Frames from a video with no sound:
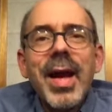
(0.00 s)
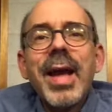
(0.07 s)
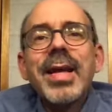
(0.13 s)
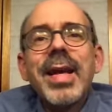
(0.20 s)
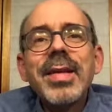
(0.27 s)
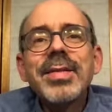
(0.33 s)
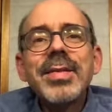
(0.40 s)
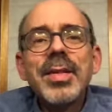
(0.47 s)
I
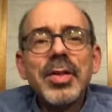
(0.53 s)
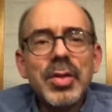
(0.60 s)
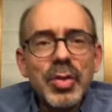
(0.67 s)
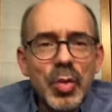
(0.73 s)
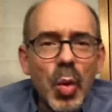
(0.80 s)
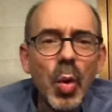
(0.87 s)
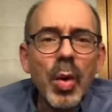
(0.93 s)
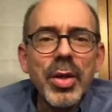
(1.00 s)
guess this
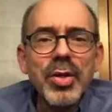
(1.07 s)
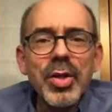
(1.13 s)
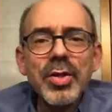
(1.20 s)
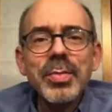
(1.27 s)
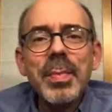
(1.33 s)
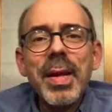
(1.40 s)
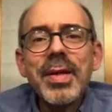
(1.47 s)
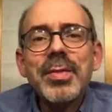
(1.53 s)
story
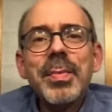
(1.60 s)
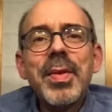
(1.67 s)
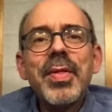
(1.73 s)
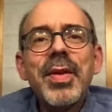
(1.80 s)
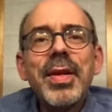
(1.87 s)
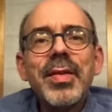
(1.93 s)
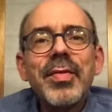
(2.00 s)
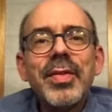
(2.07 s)
just makes me
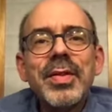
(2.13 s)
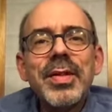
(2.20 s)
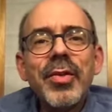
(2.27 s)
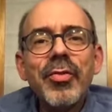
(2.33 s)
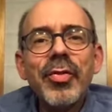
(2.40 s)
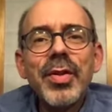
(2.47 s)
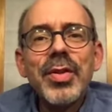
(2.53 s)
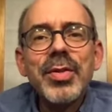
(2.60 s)
think of the
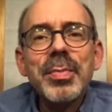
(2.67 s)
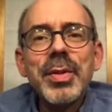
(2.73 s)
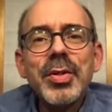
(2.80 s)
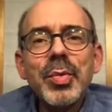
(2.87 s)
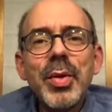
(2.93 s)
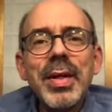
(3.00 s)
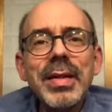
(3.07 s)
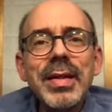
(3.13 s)
difference
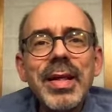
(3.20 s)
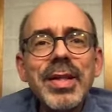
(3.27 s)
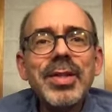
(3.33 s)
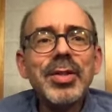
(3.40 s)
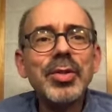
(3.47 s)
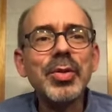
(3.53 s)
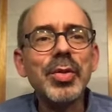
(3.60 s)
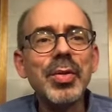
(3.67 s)
between
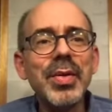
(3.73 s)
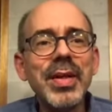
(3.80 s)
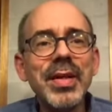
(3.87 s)
Easter,